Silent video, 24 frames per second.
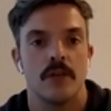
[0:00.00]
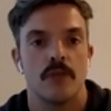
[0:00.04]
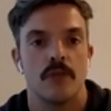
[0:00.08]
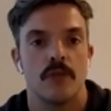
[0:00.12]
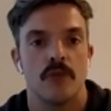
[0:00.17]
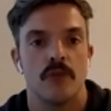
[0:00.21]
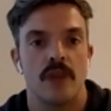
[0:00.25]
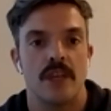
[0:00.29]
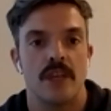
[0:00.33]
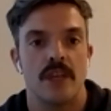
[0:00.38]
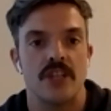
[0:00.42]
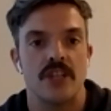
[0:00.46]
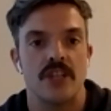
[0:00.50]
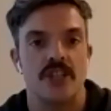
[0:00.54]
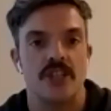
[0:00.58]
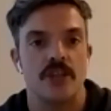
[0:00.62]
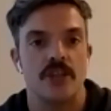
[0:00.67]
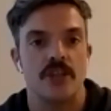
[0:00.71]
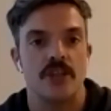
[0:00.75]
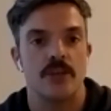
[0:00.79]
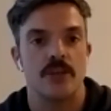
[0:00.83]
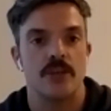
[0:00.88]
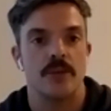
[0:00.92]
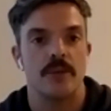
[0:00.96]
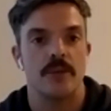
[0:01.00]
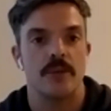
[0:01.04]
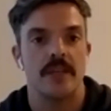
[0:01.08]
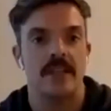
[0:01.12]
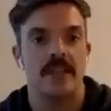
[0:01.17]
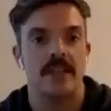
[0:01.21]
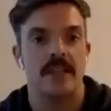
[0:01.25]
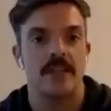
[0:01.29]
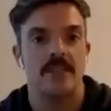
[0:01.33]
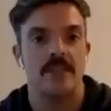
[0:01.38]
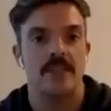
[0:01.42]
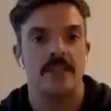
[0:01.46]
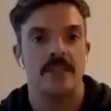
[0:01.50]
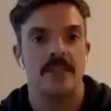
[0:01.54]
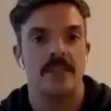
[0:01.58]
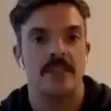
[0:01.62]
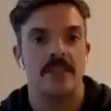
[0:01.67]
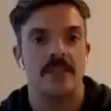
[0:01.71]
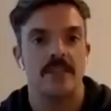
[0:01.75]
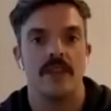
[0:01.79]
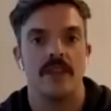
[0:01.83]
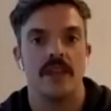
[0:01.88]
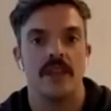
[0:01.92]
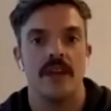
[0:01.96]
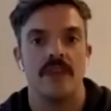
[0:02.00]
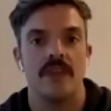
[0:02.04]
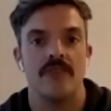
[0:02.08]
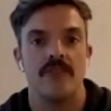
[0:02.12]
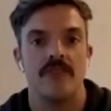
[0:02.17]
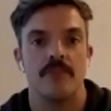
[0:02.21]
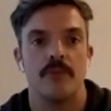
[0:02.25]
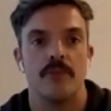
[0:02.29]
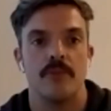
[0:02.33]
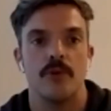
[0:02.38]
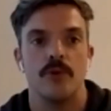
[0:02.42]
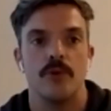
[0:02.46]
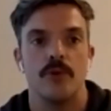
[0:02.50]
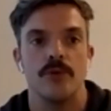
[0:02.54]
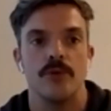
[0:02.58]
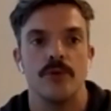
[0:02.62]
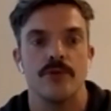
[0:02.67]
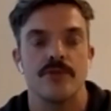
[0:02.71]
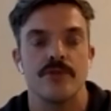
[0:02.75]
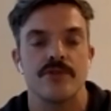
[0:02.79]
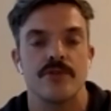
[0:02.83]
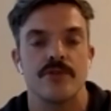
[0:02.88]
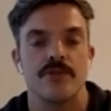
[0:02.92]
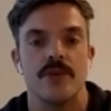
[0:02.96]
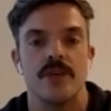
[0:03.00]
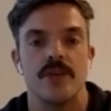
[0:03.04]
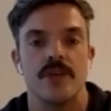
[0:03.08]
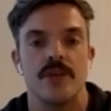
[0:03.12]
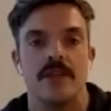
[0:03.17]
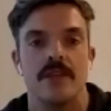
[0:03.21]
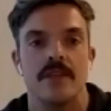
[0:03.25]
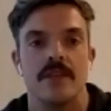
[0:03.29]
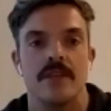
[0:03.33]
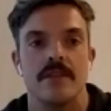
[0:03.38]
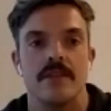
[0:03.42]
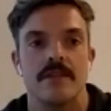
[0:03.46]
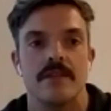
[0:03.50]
Right shoulder blade comes towards the left. Pull, squeeze,